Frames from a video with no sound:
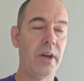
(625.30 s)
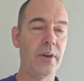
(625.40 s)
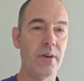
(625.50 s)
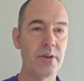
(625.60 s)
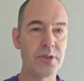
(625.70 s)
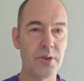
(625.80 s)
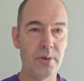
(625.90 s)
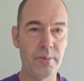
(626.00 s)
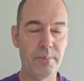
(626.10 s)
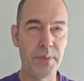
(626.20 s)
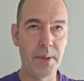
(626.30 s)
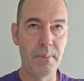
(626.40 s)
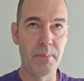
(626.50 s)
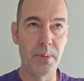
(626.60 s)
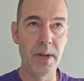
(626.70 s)
And also,
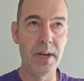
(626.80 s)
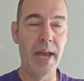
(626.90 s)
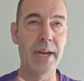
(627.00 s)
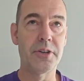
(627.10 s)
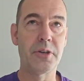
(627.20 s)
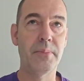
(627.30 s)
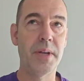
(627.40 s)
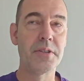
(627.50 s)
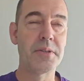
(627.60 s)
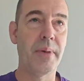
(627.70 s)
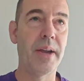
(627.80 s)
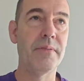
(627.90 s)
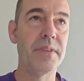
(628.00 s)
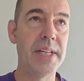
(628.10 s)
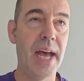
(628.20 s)
Britain had a tremendous amount
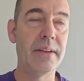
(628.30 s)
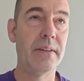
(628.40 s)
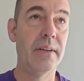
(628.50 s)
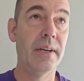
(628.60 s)
of debt.